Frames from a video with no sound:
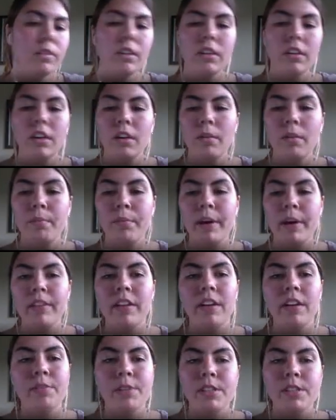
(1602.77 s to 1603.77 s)
but
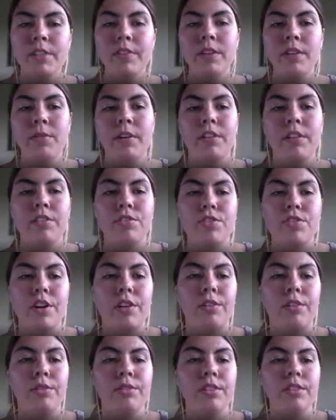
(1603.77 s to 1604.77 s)
that was definitely one of the
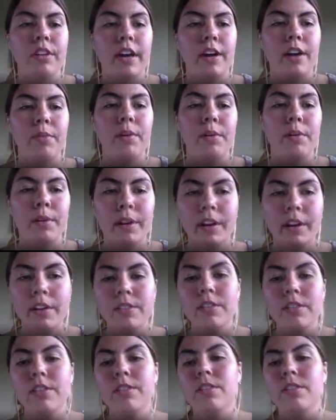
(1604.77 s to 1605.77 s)
struggles. How do we organize
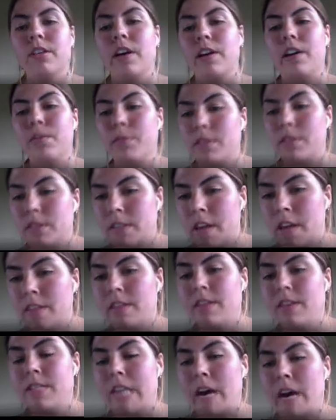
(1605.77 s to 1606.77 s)
this? How do we send
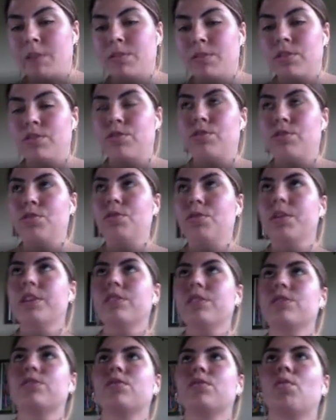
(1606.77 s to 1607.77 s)
these out to
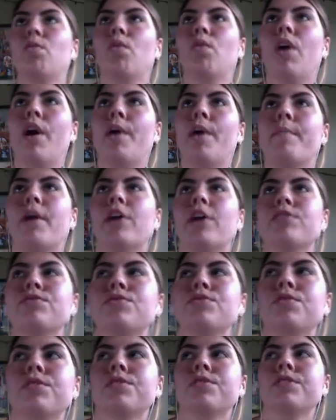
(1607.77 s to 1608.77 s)
students? Um, our
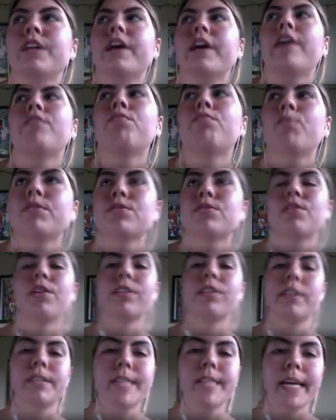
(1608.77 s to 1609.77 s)
students have what's
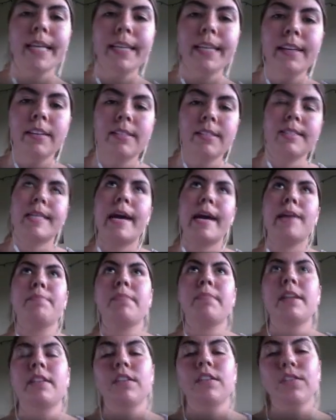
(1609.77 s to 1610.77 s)
called a daily
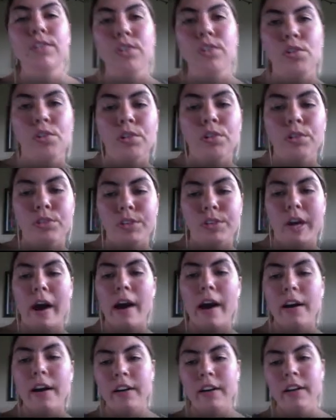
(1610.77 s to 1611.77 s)
assignment Google Doc,